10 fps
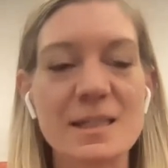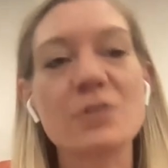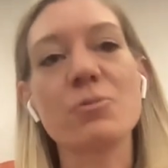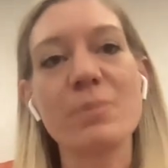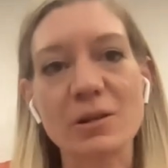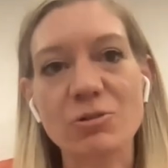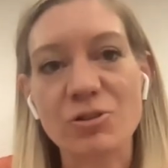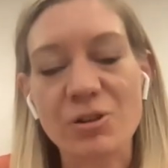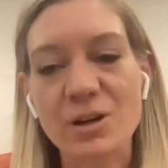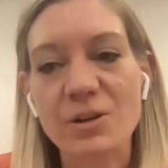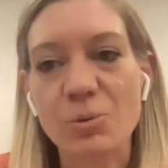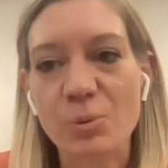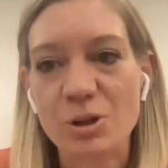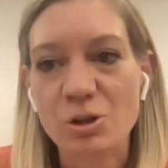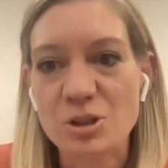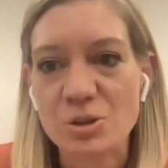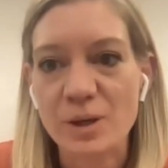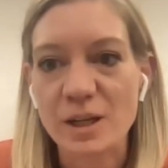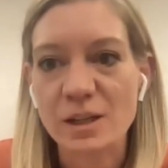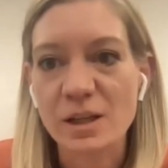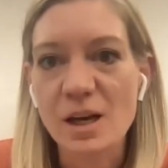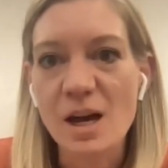Standard Microgrid on the work you're doing.